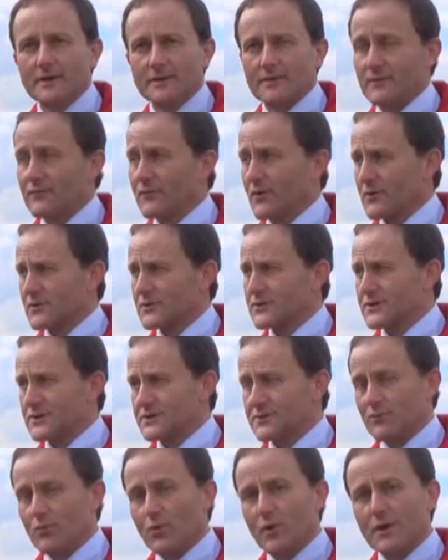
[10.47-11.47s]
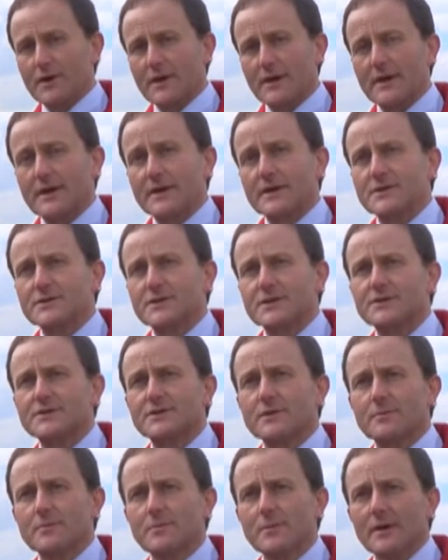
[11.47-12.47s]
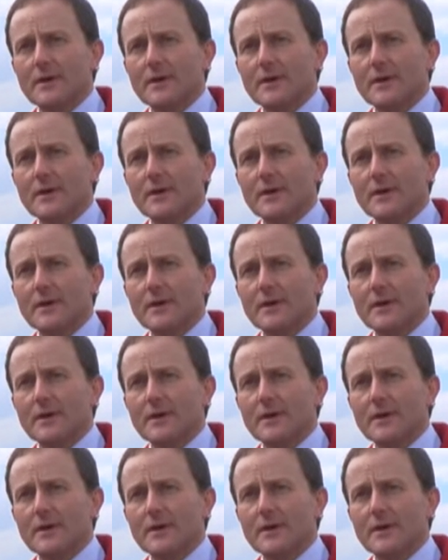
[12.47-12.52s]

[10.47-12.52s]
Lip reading: the advantages of working in a system,